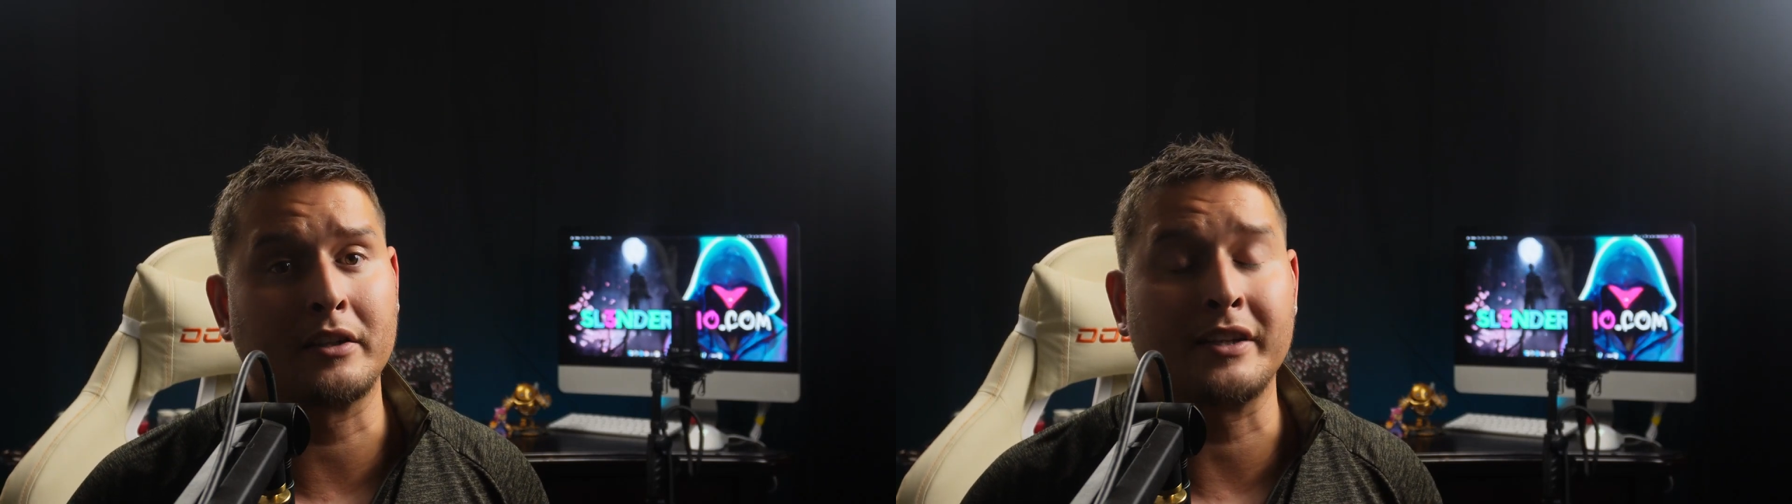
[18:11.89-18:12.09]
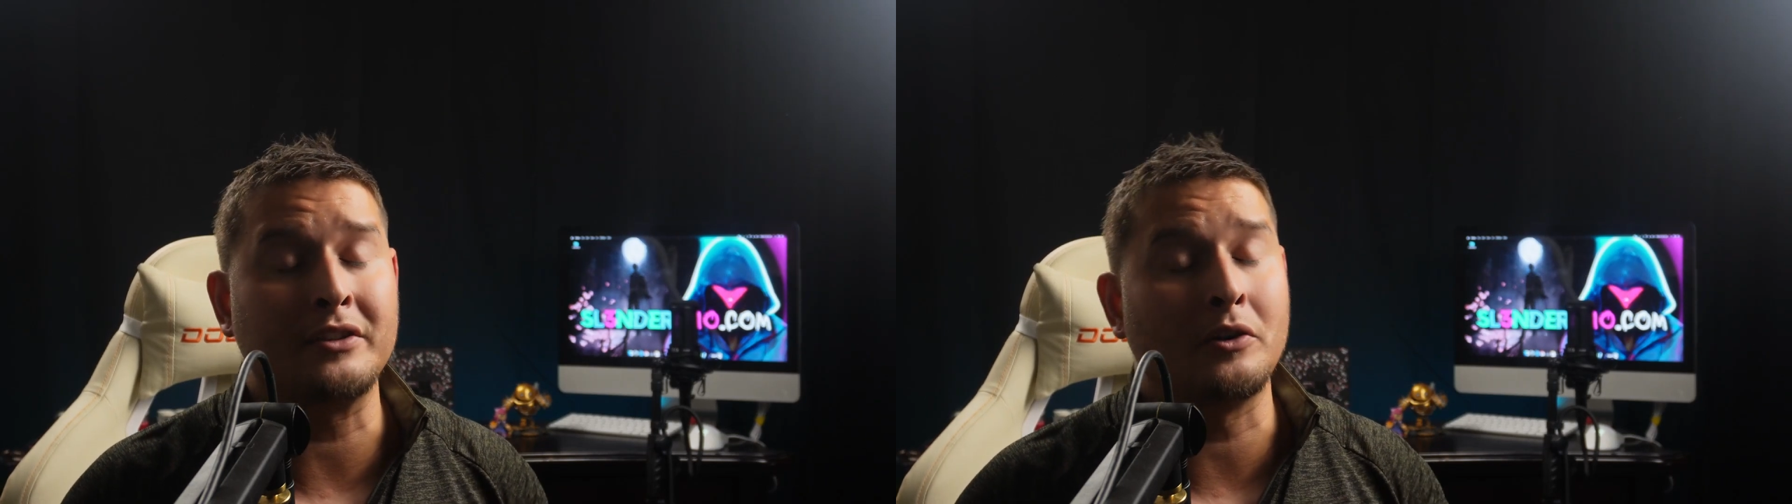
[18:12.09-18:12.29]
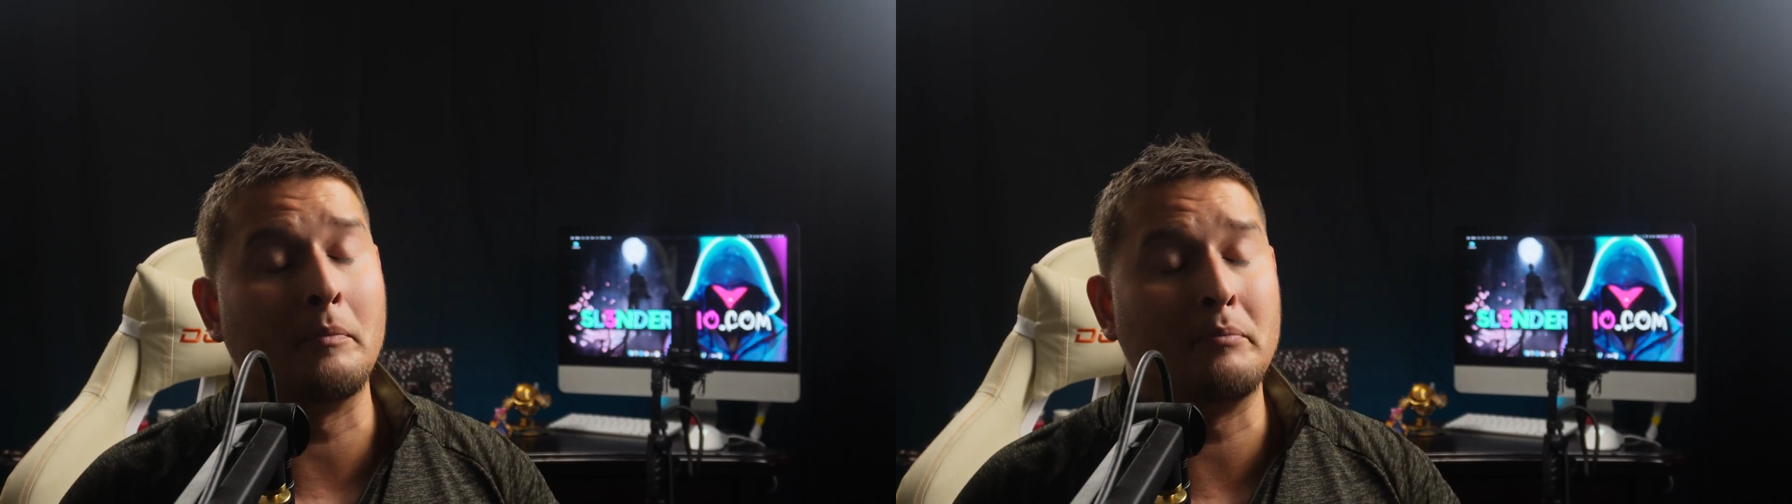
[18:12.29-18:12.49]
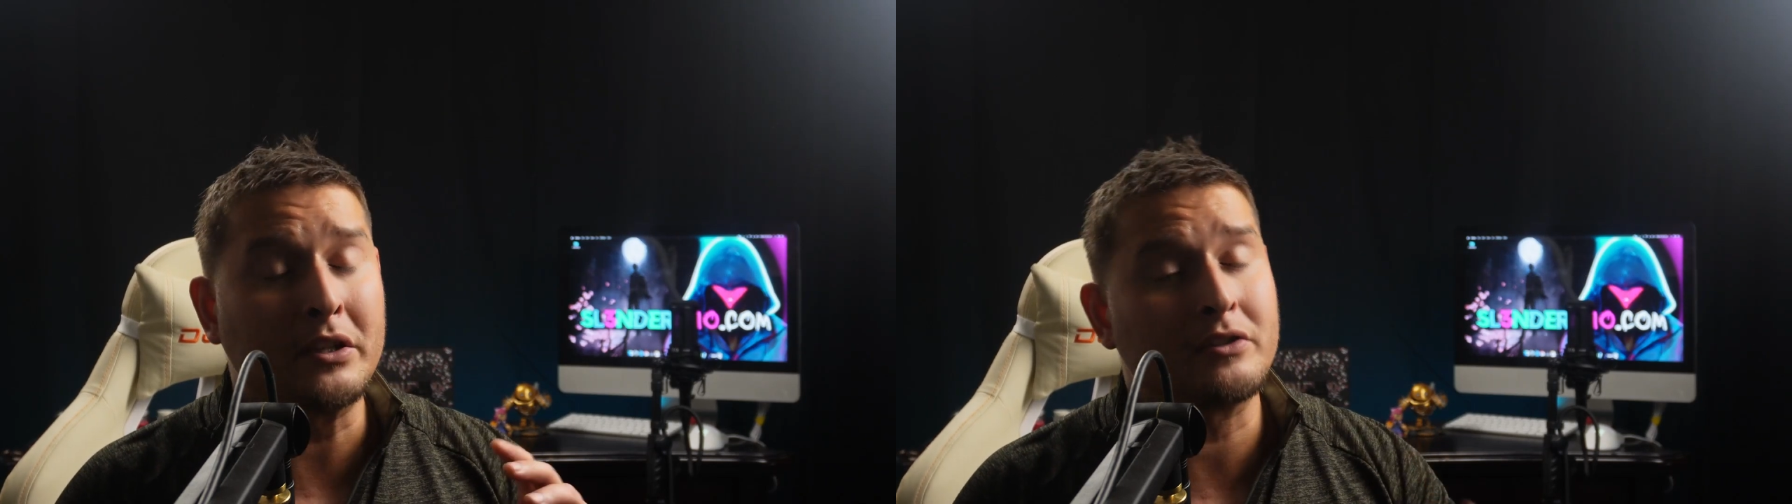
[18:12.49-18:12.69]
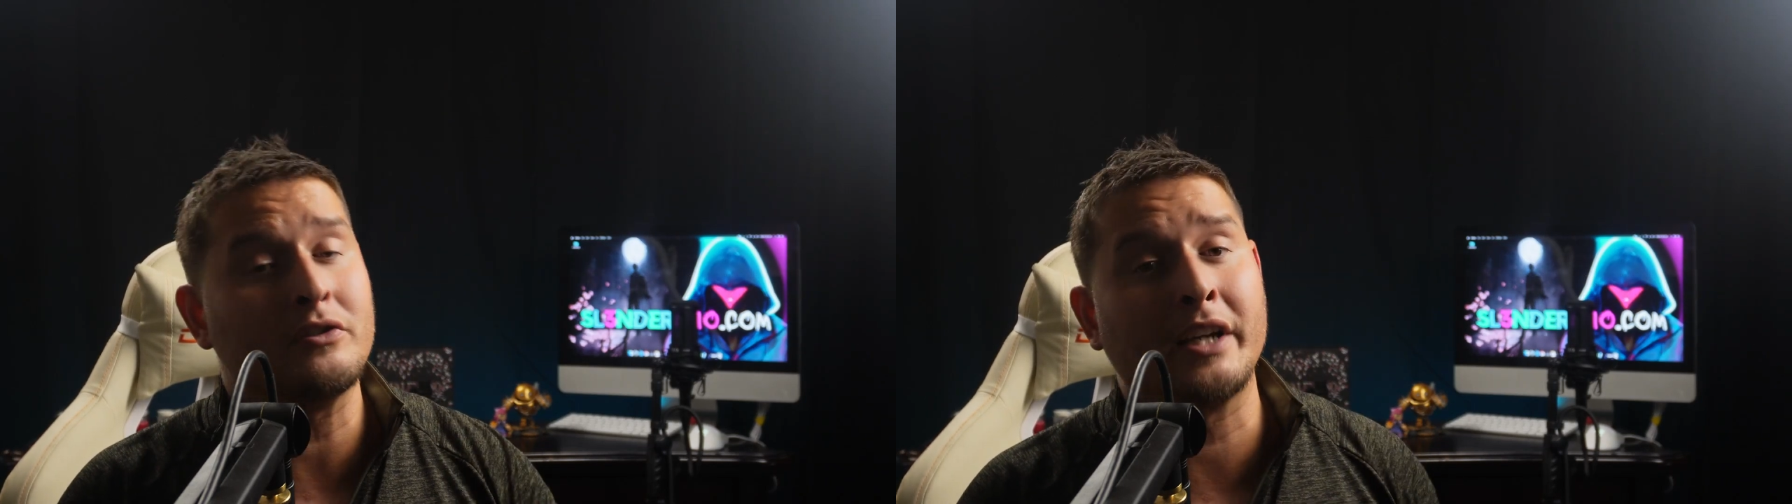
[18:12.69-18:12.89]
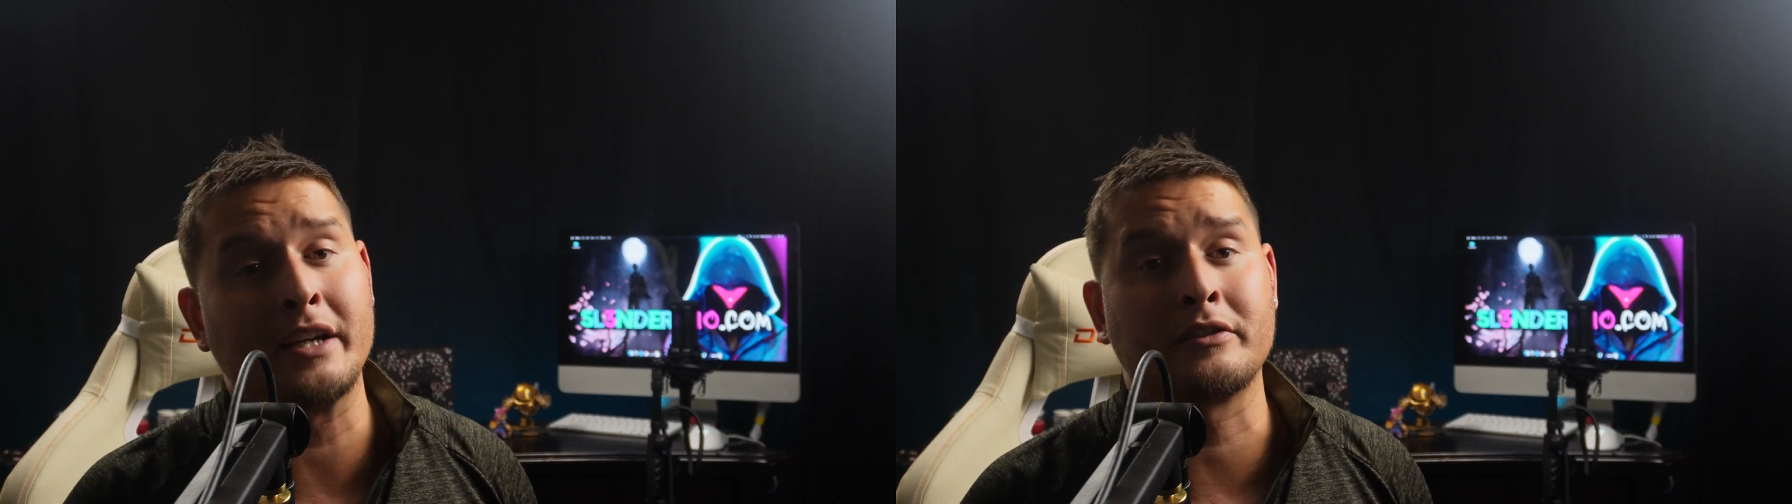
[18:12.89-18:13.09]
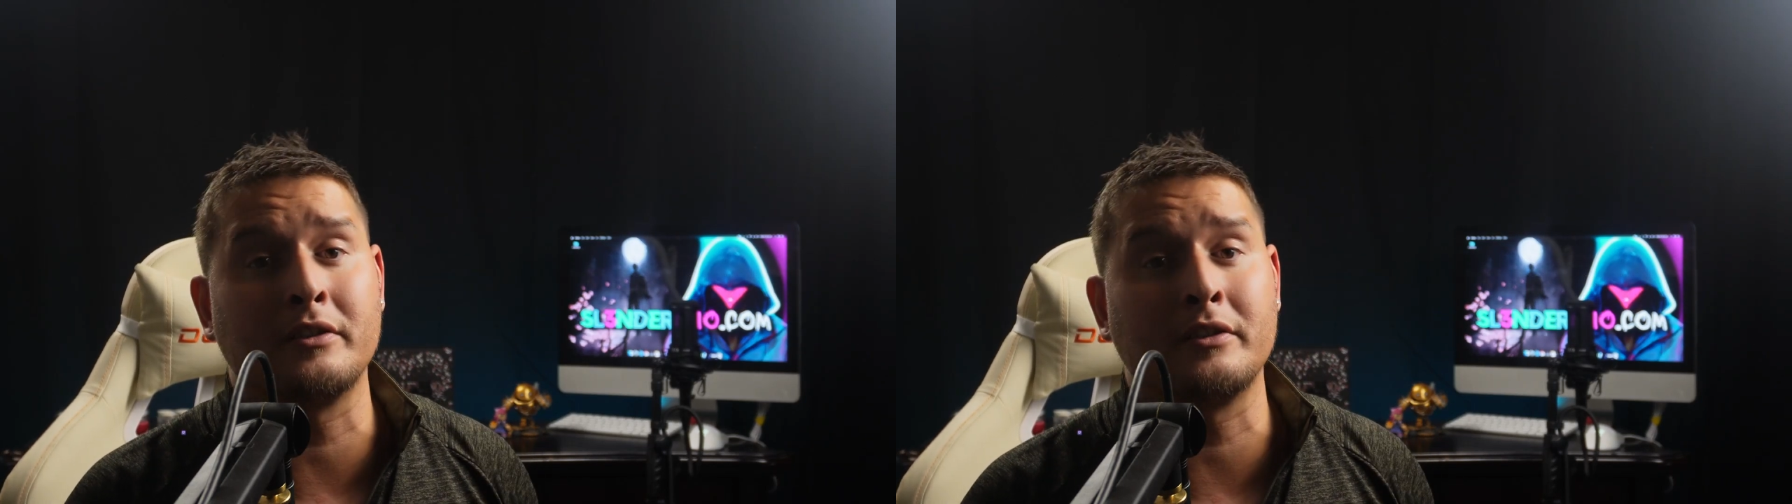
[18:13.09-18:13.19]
Because I know a bunch of you guys are